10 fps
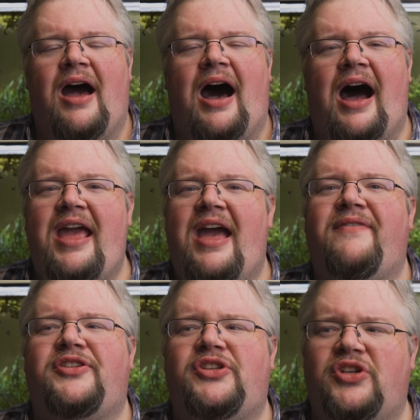I
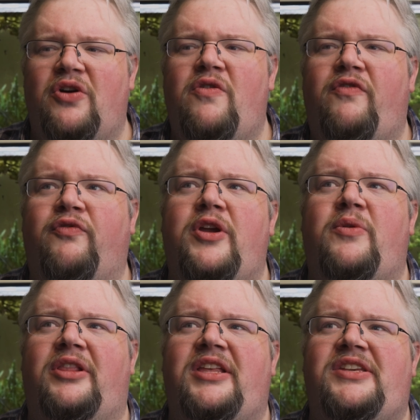have so
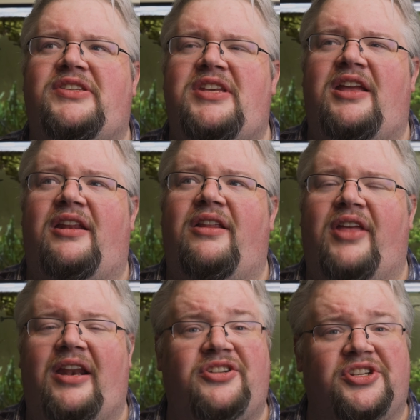frequently seen
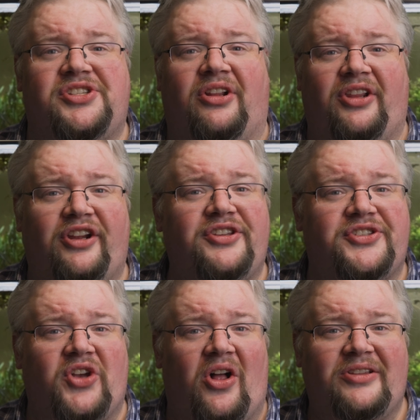that just a little
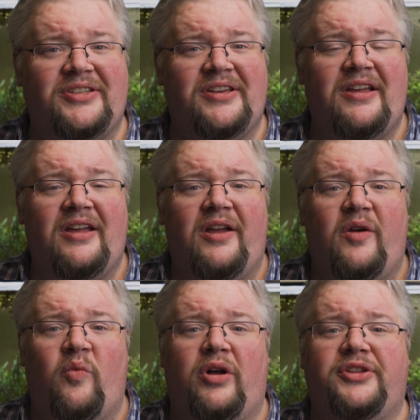salt
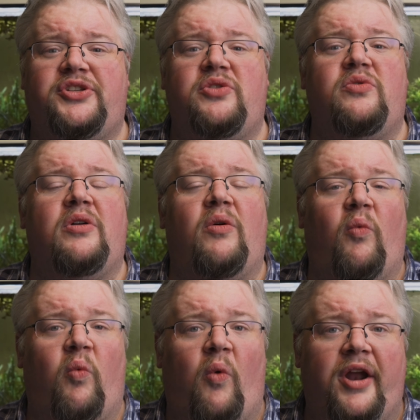will do
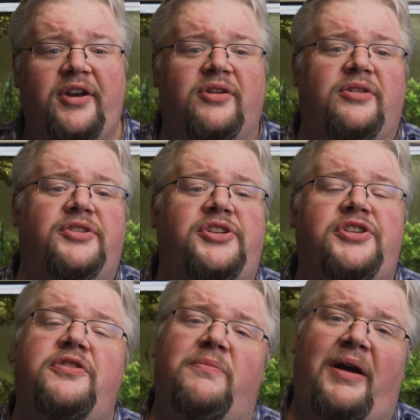wonders
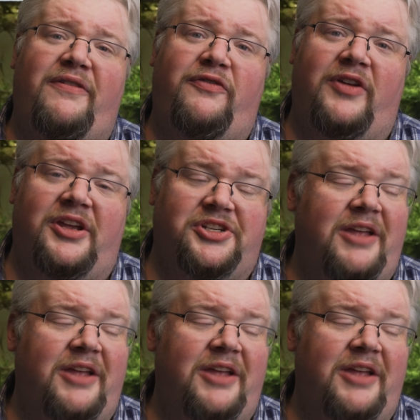to my fish.